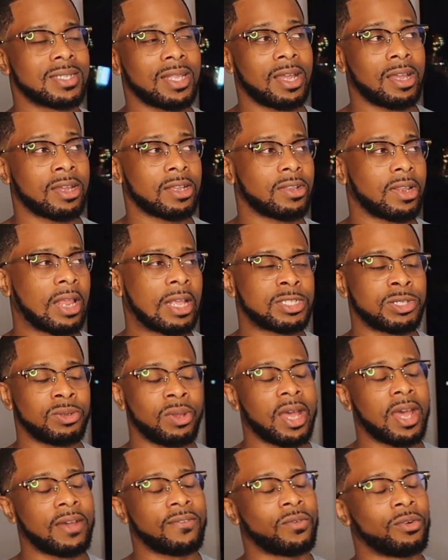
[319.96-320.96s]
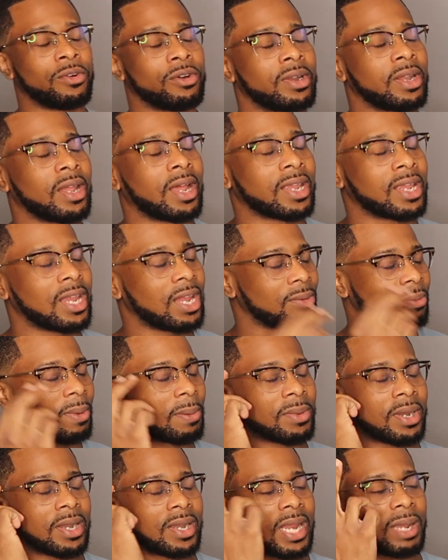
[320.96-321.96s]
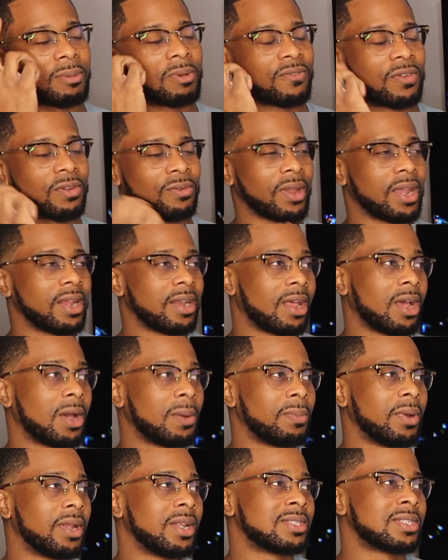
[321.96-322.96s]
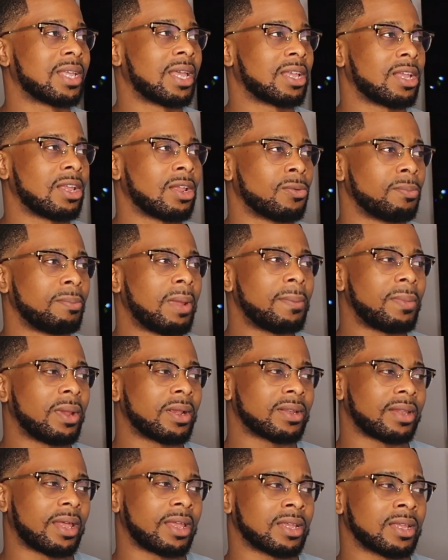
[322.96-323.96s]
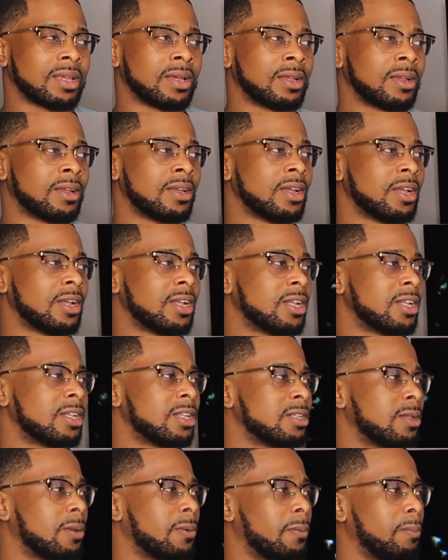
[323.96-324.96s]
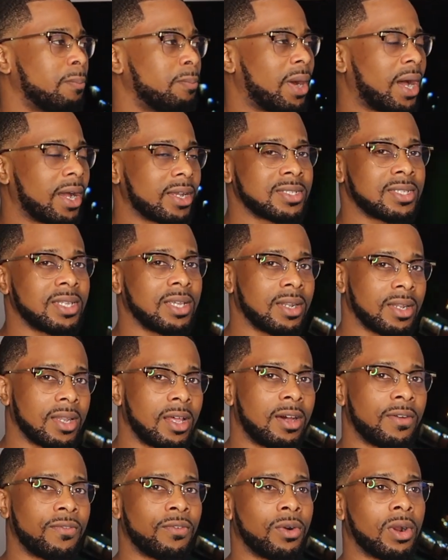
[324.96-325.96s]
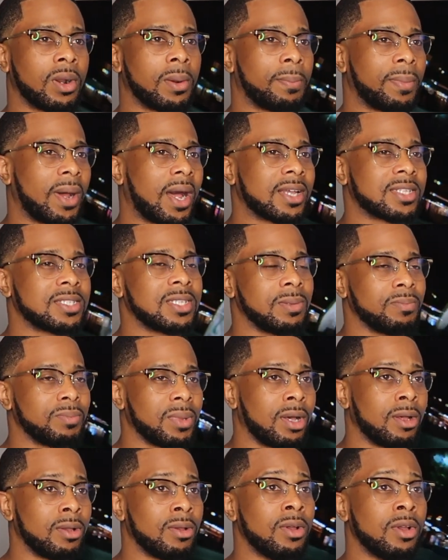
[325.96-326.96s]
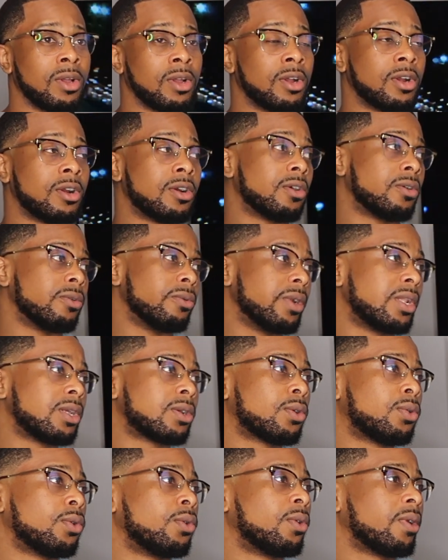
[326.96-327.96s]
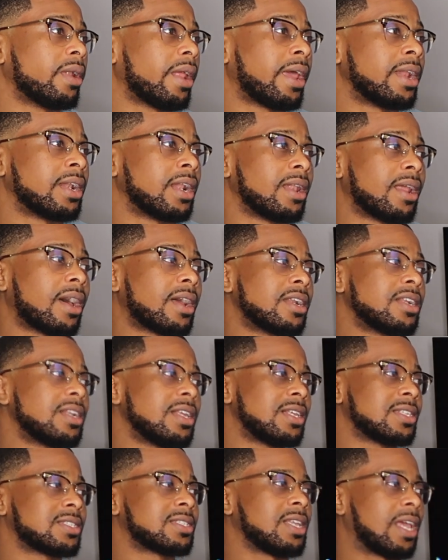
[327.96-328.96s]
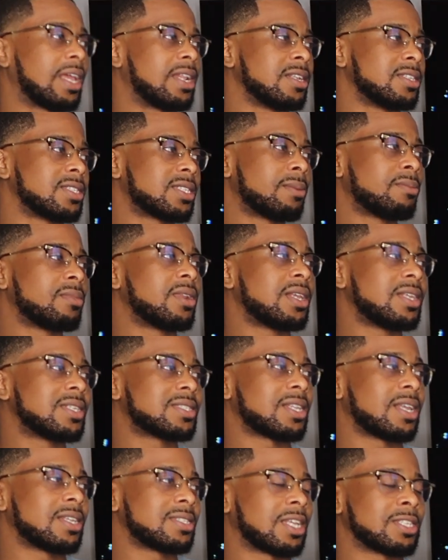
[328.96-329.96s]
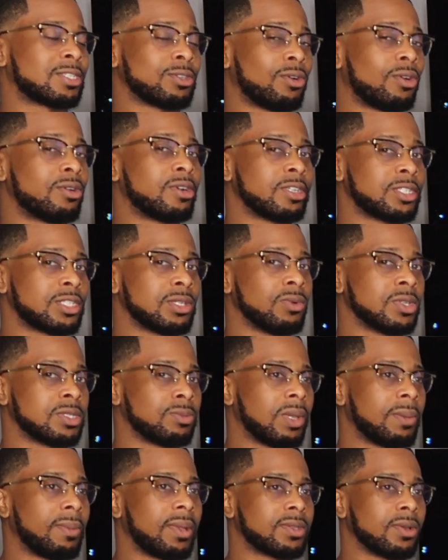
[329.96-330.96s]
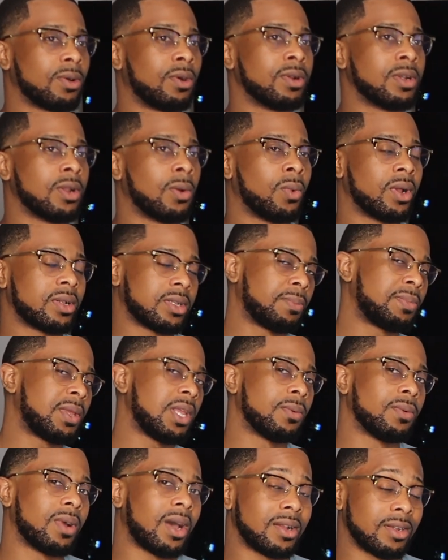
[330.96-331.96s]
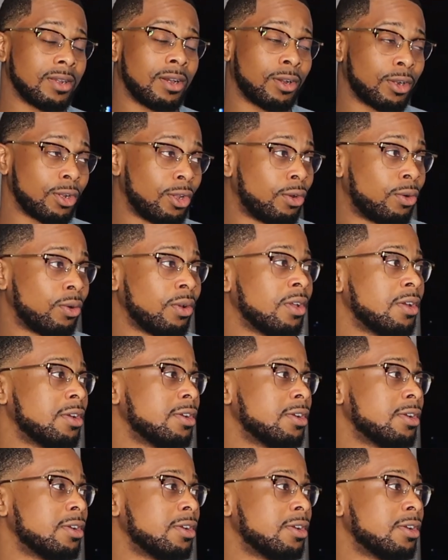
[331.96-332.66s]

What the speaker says: lock that you have for it. I can't remember the name of it right now, but it's like, it mimicked like a boxing glove or a boxing belt. Really cool. And a lot of these, and some of these things that's on the shoe is mimicked on the What the P-Rod Dunk Low.